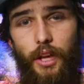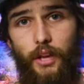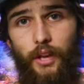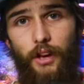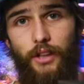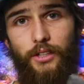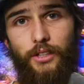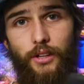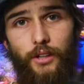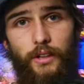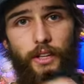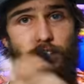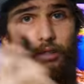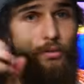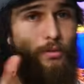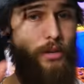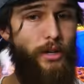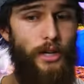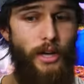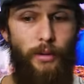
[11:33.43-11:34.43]
And also this
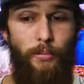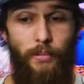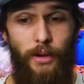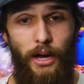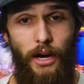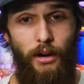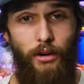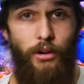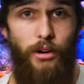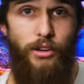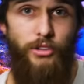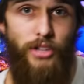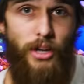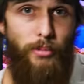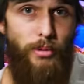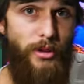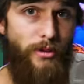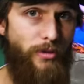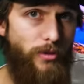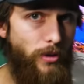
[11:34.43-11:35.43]
one, I'm not gonna drop
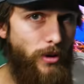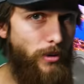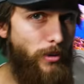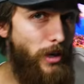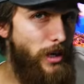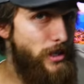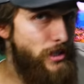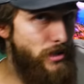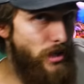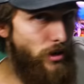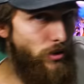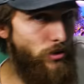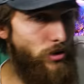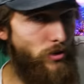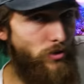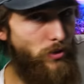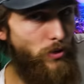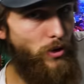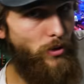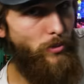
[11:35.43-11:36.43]
on the floor. I'm gonna set it on the
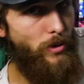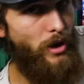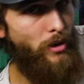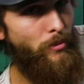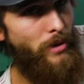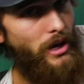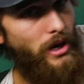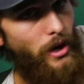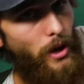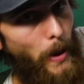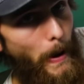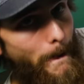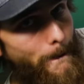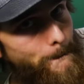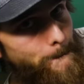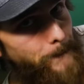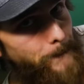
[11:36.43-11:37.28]
floor, but I'll make a